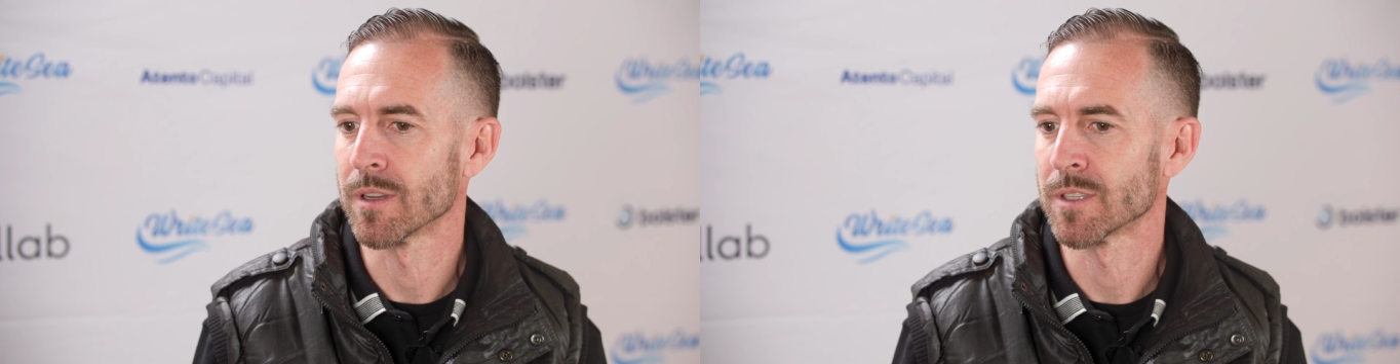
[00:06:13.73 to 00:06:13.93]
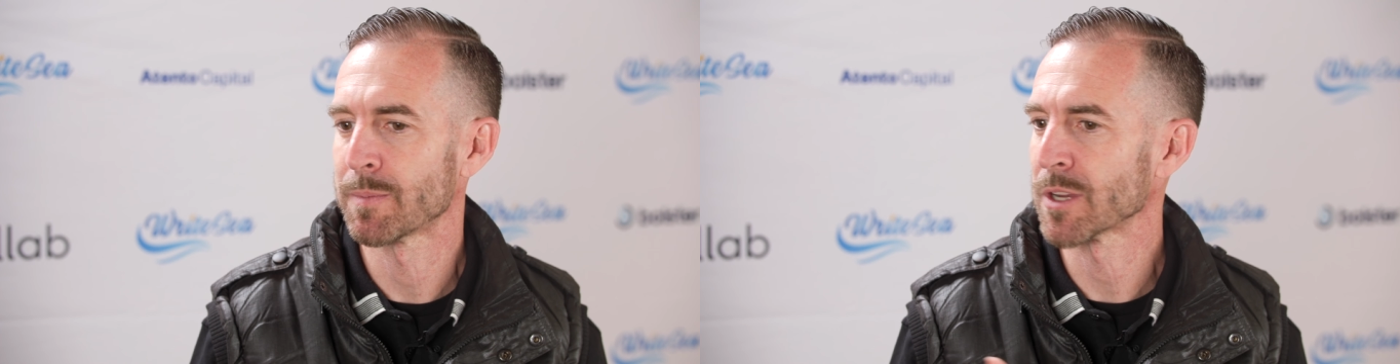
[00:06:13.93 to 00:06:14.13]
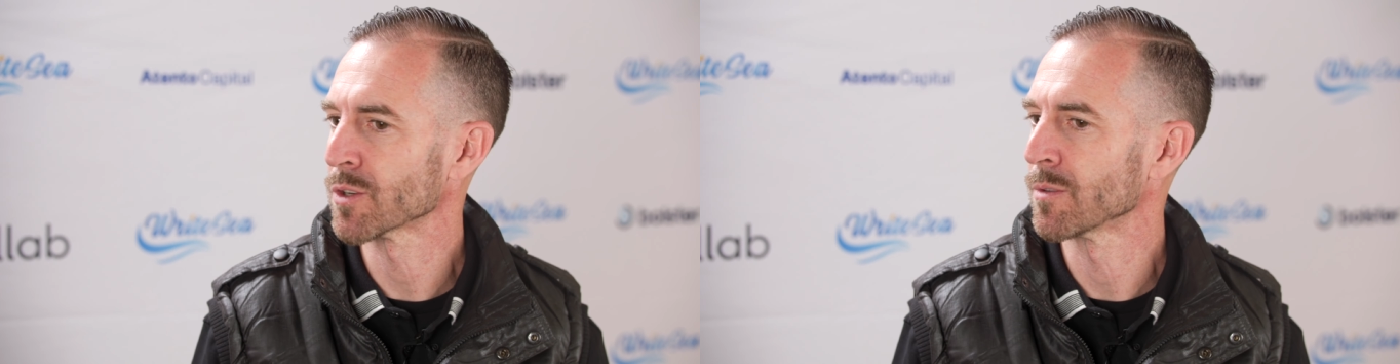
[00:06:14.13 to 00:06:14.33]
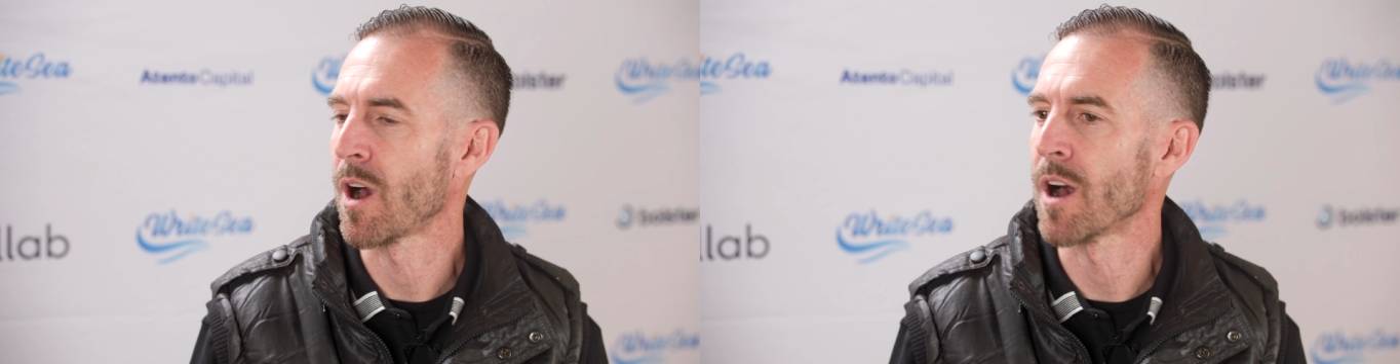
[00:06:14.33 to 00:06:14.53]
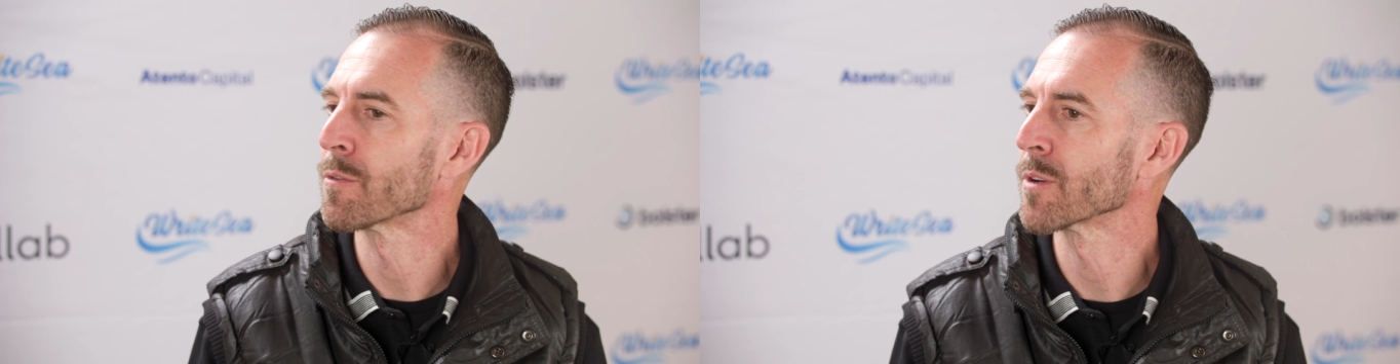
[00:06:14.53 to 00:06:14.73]
special
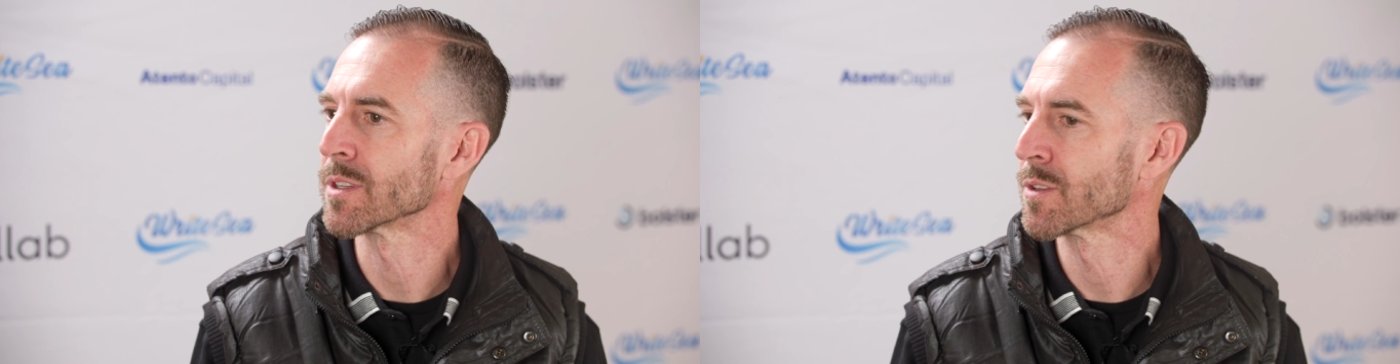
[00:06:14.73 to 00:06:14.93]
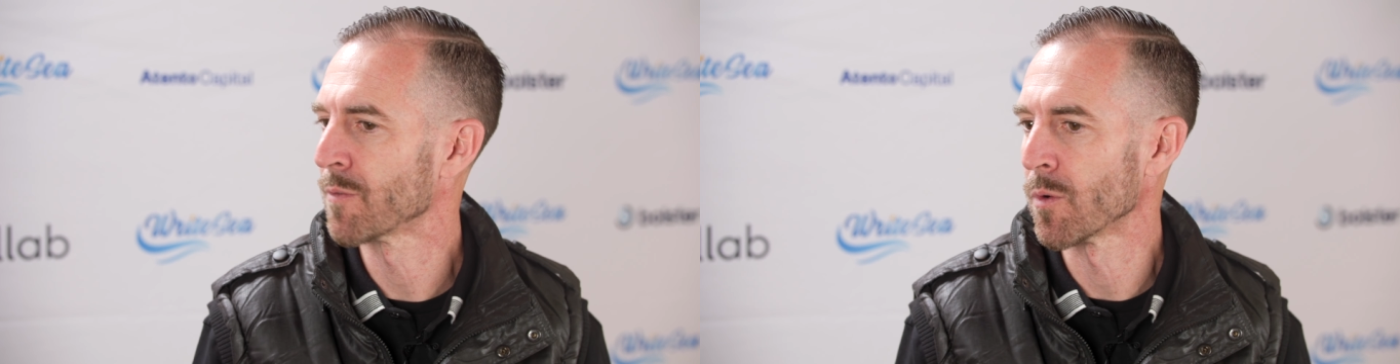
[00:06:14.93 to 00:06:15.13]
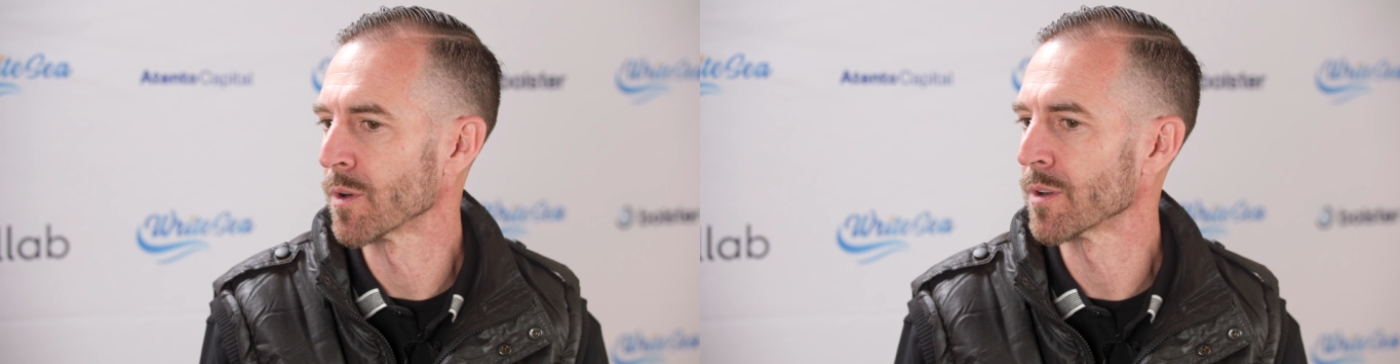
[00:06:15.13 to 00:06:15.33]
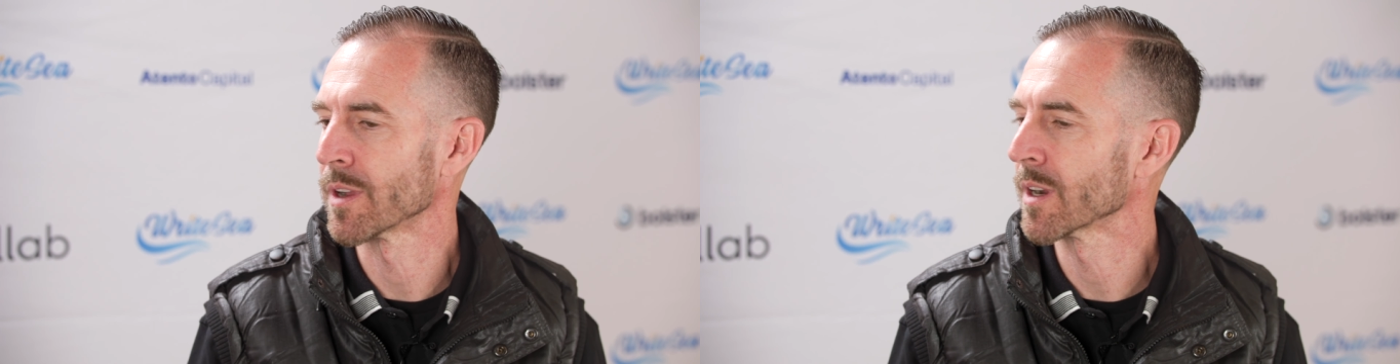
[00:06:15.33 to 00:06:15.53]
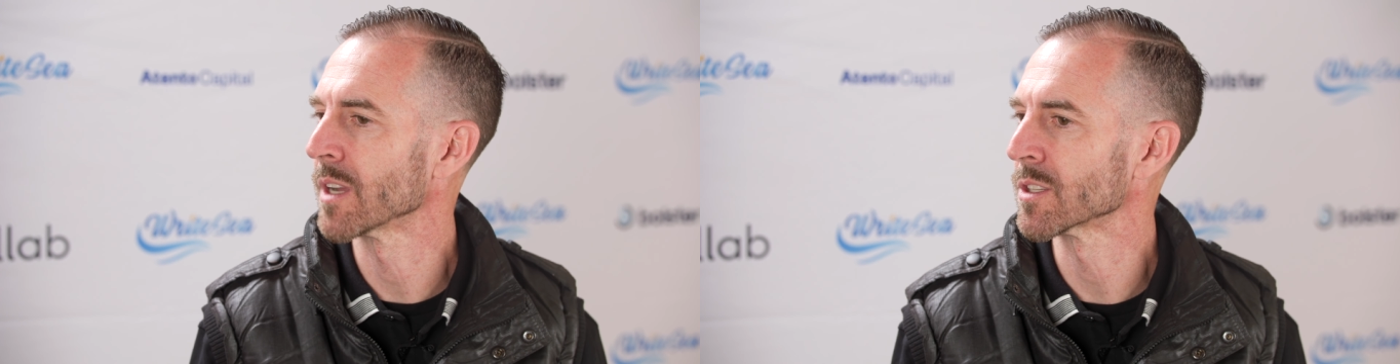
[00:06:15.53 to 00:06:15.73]
offerings for
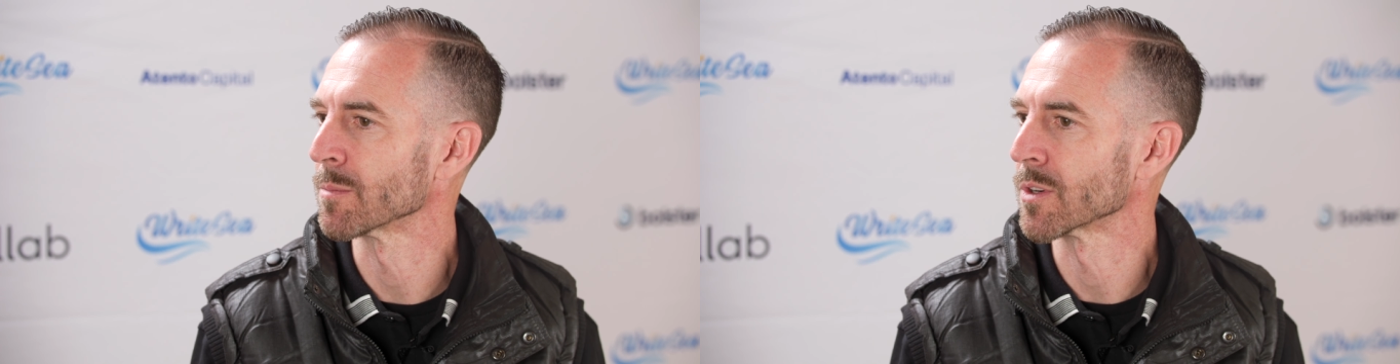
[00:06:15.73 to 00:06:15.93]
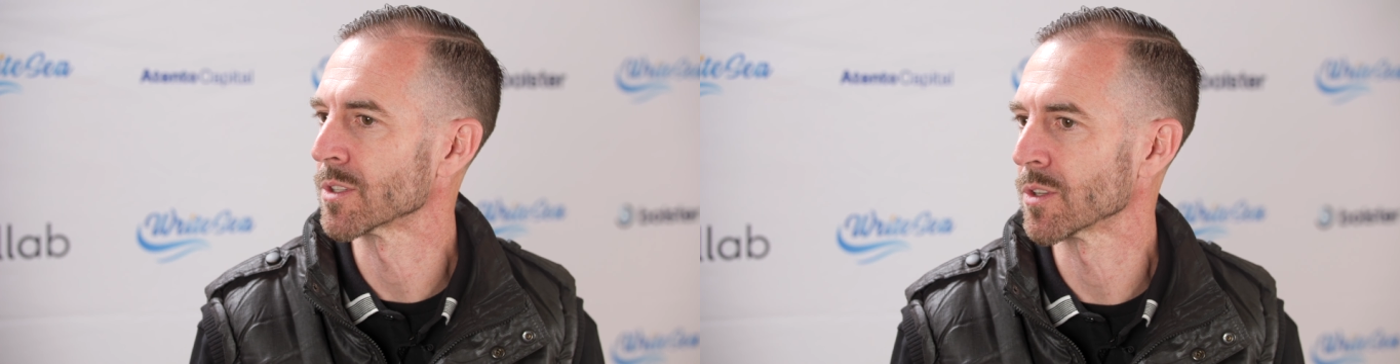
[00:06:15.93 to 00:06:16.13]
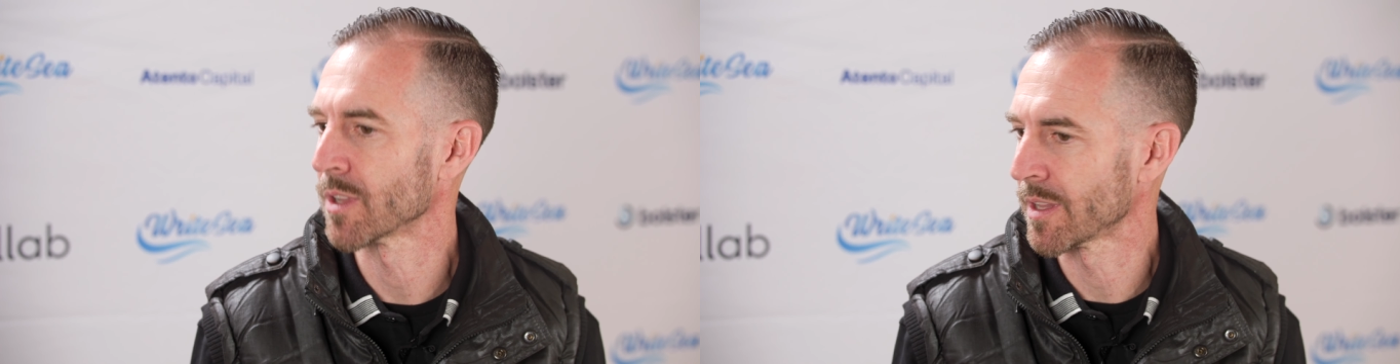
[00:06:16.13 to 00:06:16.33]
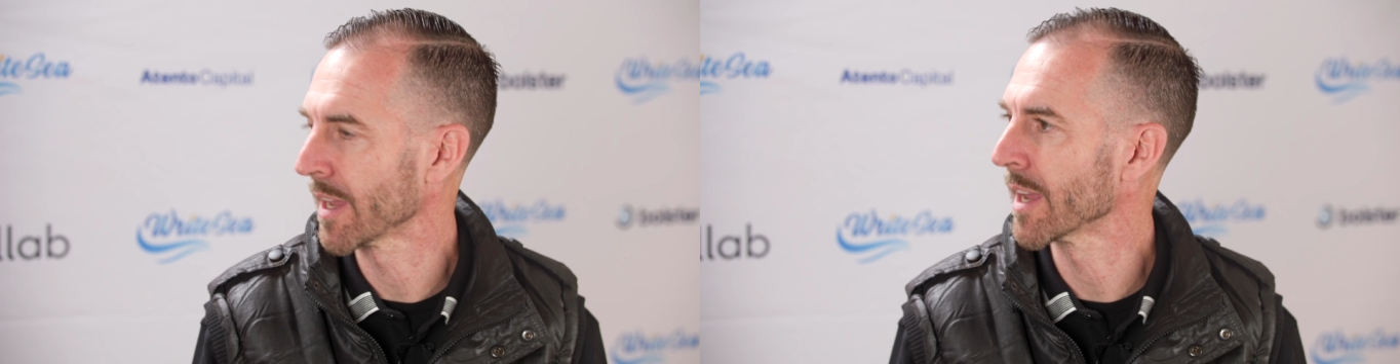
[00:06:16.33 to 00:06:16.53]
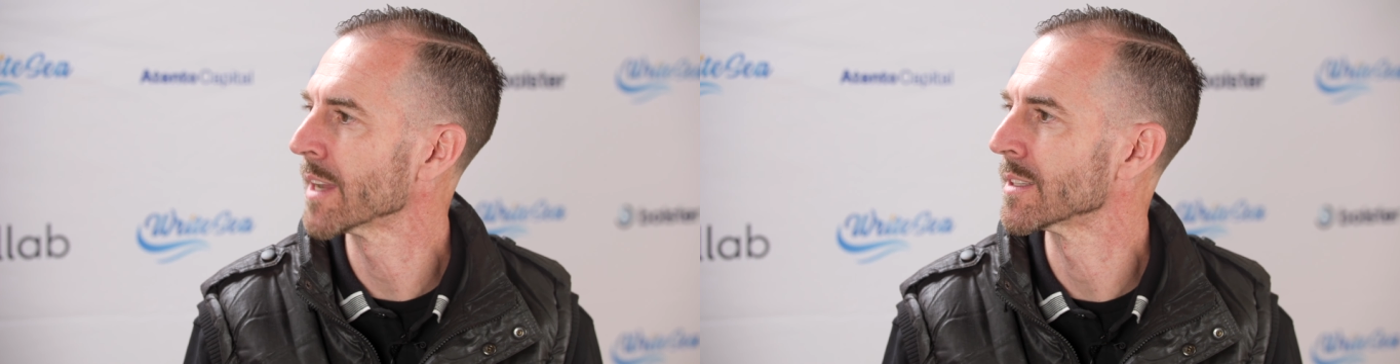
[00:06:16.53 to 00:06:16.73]
their customers so that they
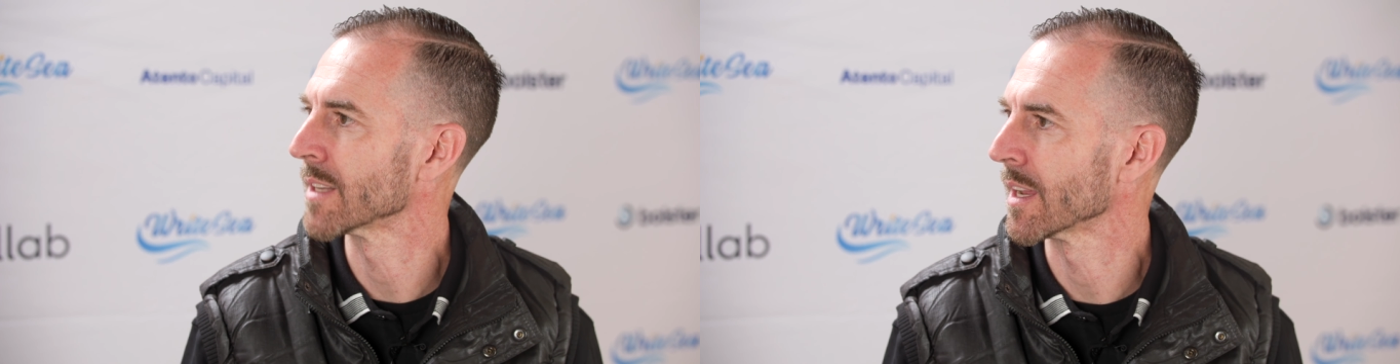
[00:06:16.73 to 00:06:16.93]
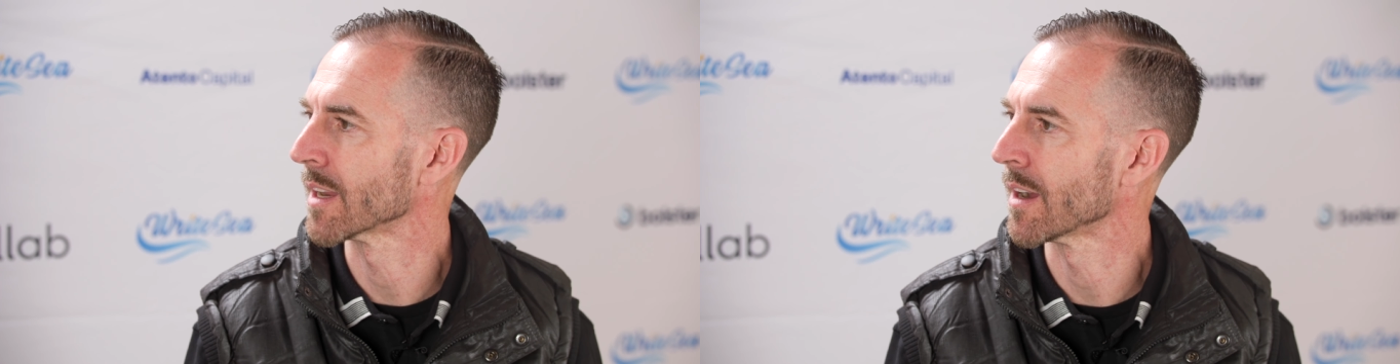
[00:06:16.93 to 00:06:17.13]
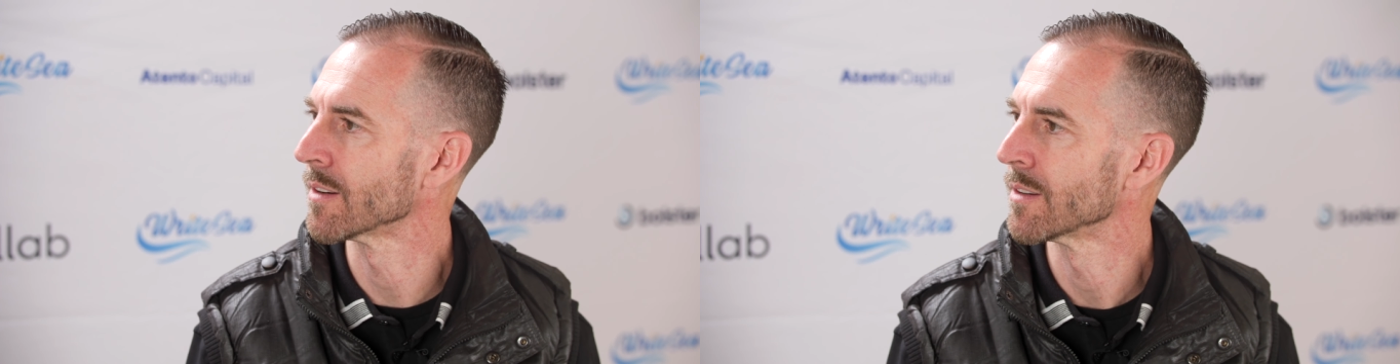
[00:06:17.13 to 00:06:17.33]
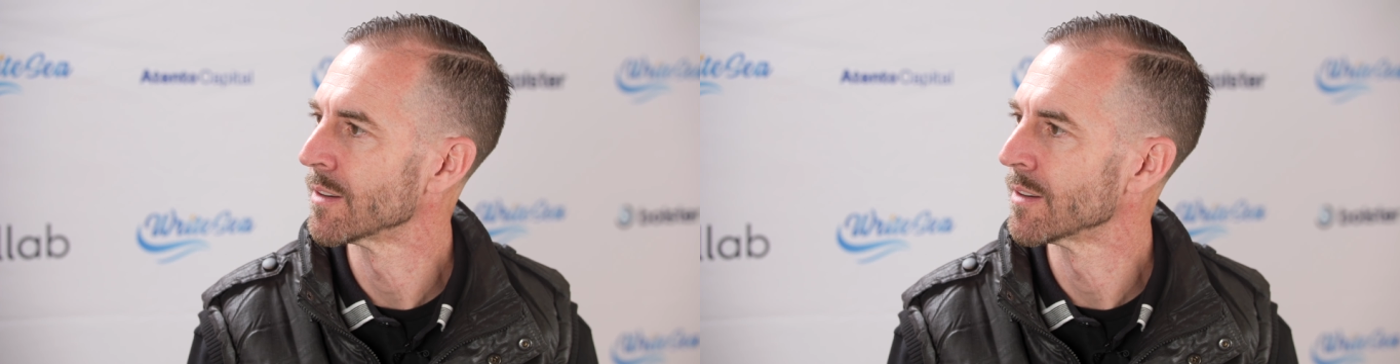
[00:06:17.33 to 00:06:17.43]
can stand out?